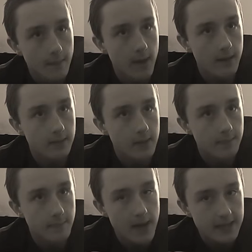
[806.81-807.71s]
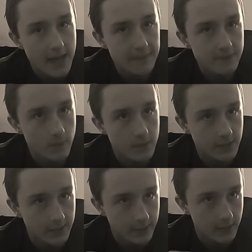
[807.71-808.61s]
My captain
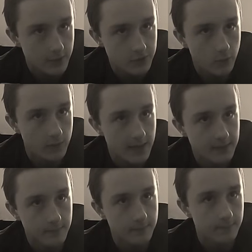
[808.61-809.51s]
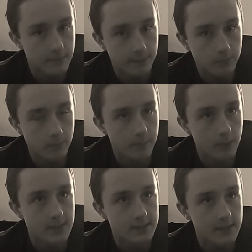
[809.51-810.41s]
wasn't here, so we had to
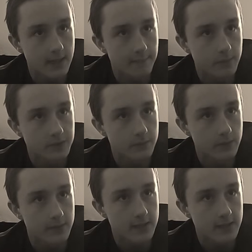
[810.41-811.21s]
replace that person with